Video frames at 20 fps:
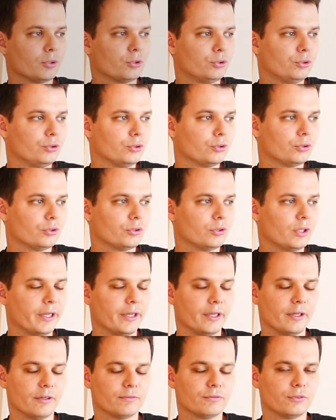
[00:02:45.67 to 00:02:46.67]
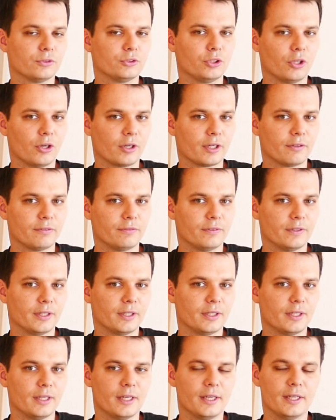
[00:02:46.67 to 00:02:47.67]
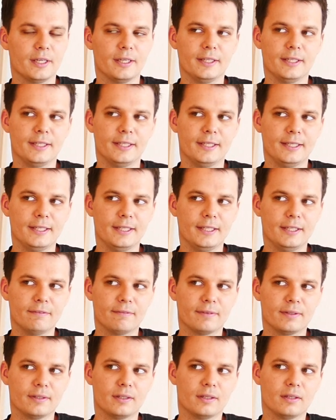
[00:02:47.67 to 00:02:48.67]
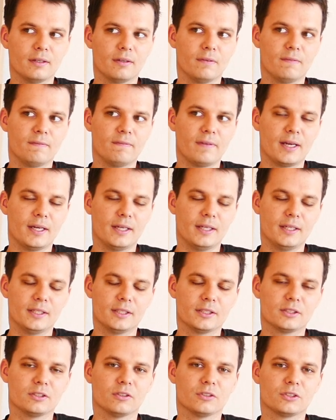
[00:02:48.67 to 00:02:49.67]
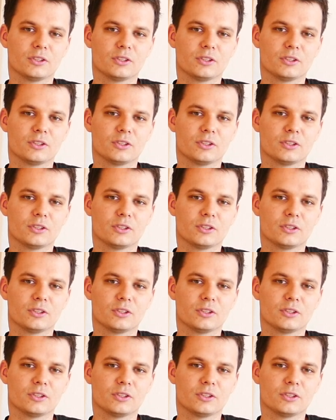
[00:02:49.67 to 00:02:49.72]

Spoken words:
to do in photography, even when it is not